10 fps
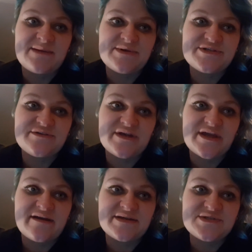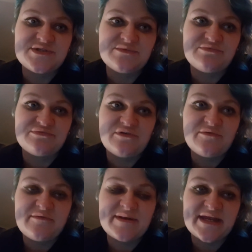literally going to
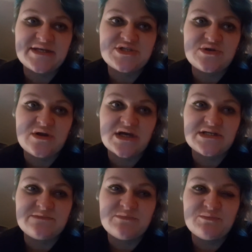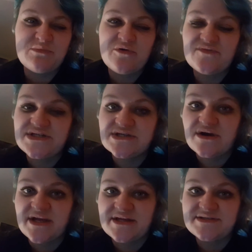probably do like more of a
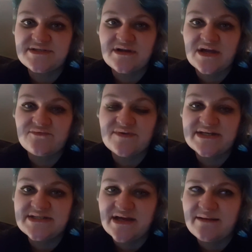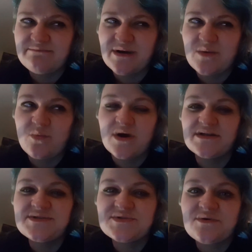diet, so like read 10 by
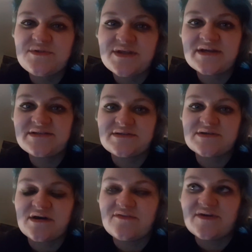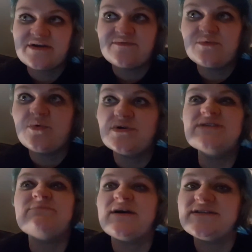1 sort of things. It's kind of like
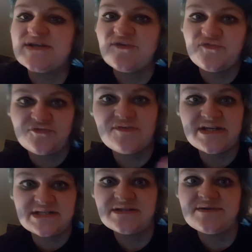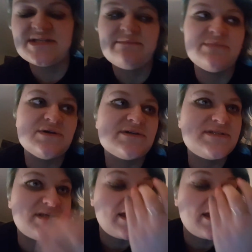rewarding myself for reading those 10 books.